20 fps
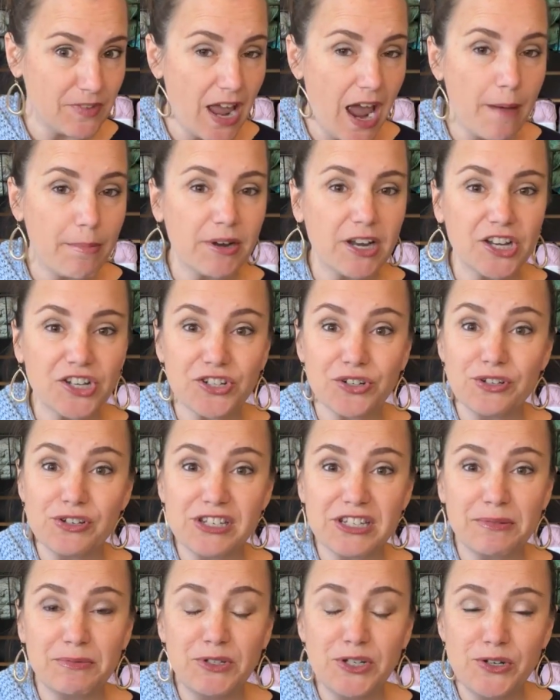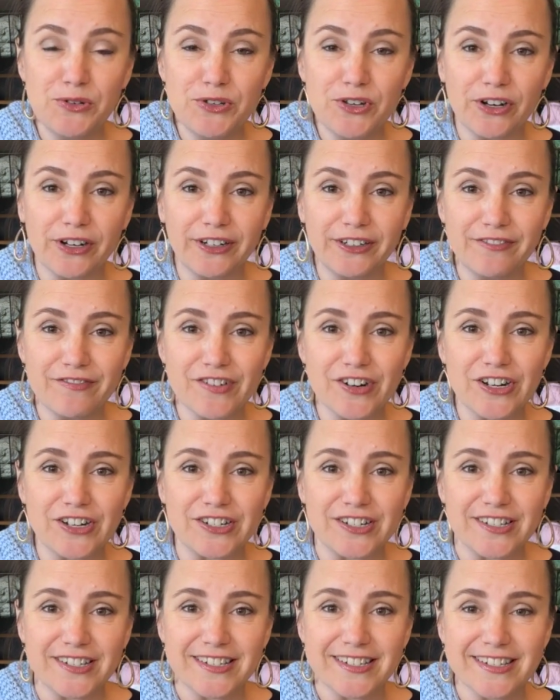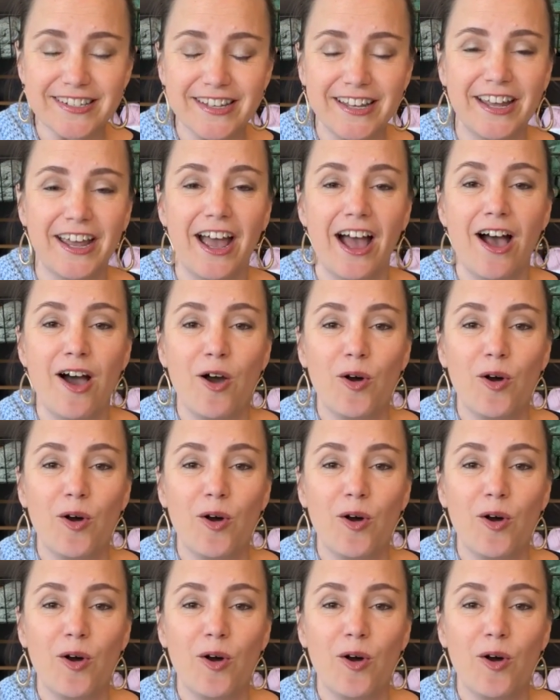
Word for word: How about I show you some new yarn first?